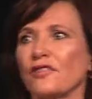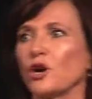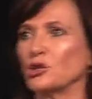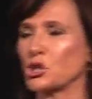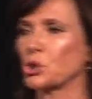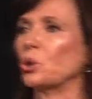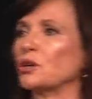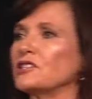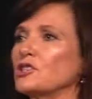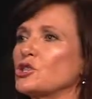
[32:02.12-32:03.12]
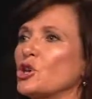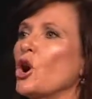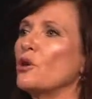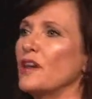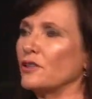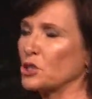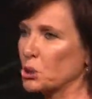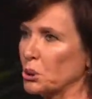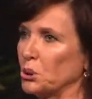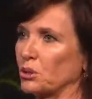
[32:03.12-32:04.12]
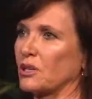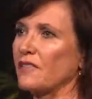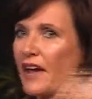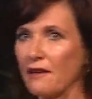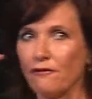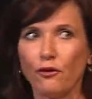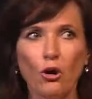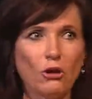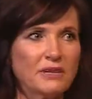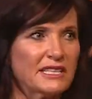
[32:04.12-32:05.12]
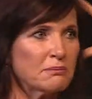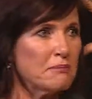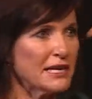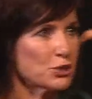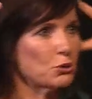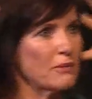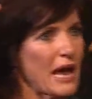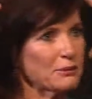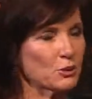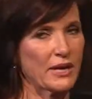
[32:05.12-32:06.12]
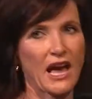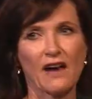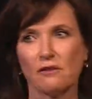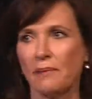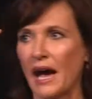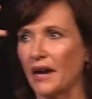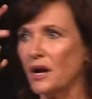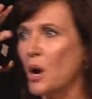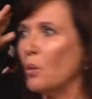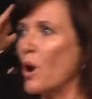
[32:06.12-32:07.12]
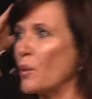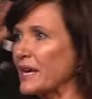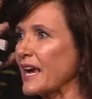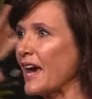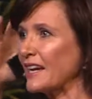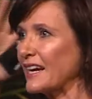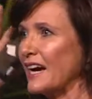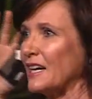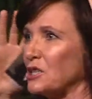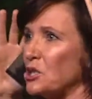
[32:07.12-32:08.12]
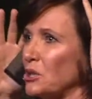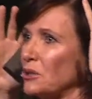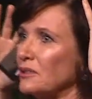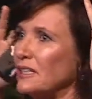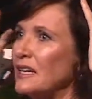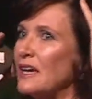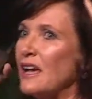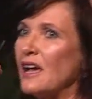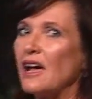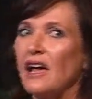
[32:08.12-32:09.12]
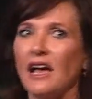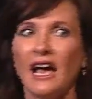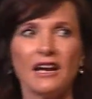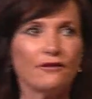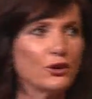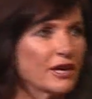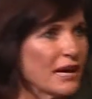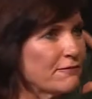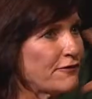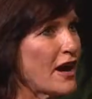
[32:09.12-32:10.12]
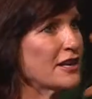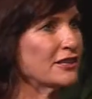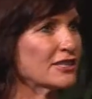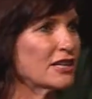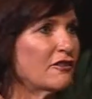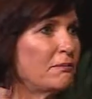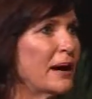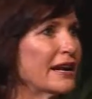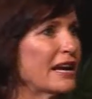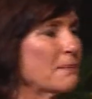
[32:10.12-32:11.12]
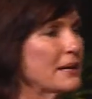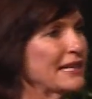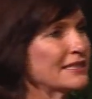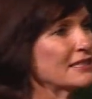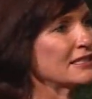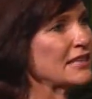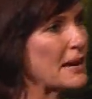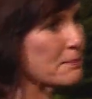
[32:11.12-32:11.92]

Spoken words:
those stories as though they're the truth. And they form these mental maps we have about what we can and can't do. And if you keep finding yourself butting up against the same